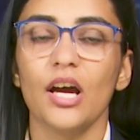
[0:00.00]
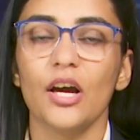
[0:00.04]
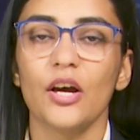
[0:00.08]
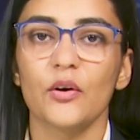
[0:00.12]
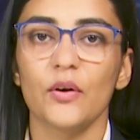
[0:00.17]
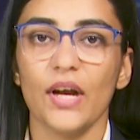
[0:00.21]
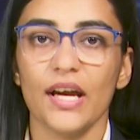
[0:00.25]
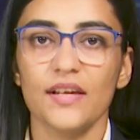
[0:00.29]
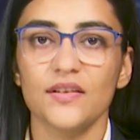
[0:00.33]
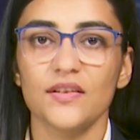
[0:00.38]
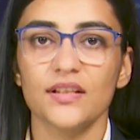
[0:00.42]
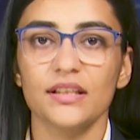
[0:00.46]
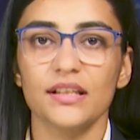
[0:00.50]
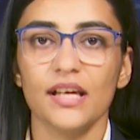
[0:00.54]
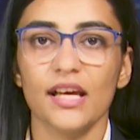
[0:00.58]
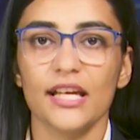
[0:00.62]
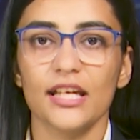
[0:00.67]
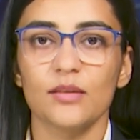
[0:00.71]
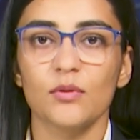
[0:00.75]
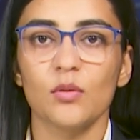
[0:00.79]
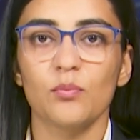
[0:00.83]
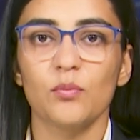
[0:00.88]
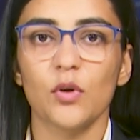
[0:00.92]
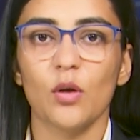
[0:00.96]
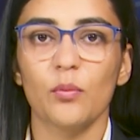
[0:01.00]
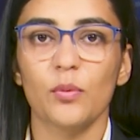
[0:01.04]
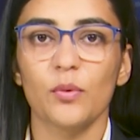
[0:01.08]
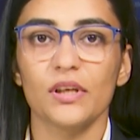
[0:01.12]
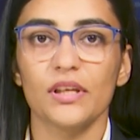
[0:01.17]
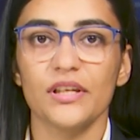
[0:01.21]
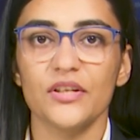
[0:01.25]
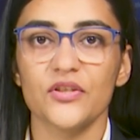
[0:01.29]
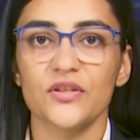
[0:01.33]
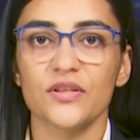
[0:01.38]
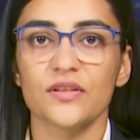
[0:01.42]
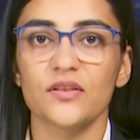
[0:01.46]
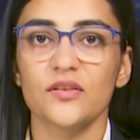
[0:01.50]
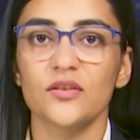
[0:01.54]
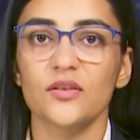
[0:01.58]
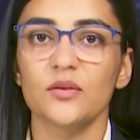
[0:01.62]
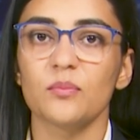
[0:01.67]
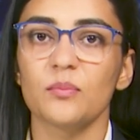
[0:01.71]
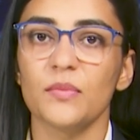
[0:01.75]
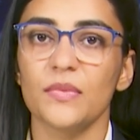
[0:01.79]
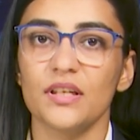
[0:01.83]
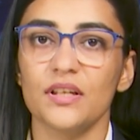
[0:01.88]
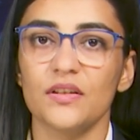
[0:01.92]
Rising animal populations may